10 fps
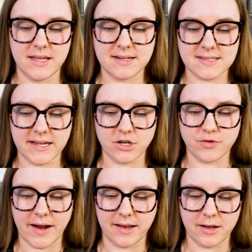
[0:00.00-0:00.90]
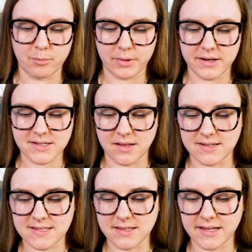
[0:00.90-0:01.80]
Things like a dragon imprint on
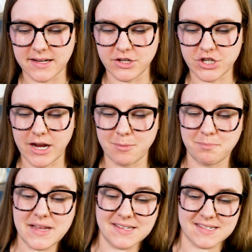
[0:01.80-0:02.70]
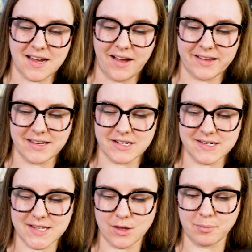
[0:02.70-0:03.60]
the ceiling and a giant beanstalk. It
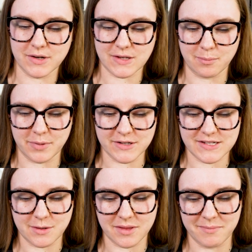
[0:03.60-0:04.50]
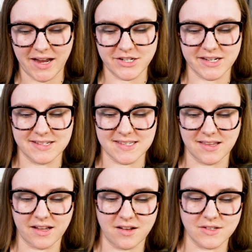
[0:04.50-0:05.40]
turns out the books are bursting with magic, and
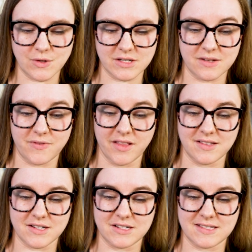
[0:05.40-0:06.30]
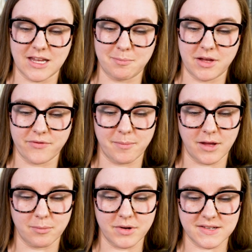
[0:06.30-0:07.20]
suddenly all sorts of villains are escaping from
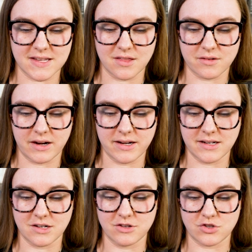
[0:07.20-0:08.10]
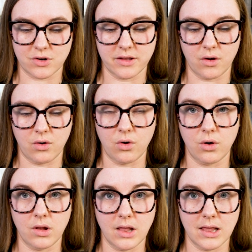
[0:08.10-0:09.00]
their books and threatening to destroy the
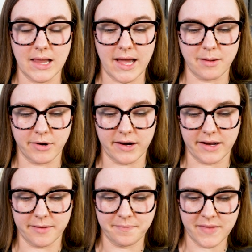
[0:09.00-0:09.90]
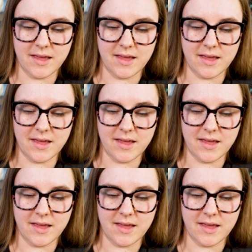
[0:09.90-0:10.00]
whole library.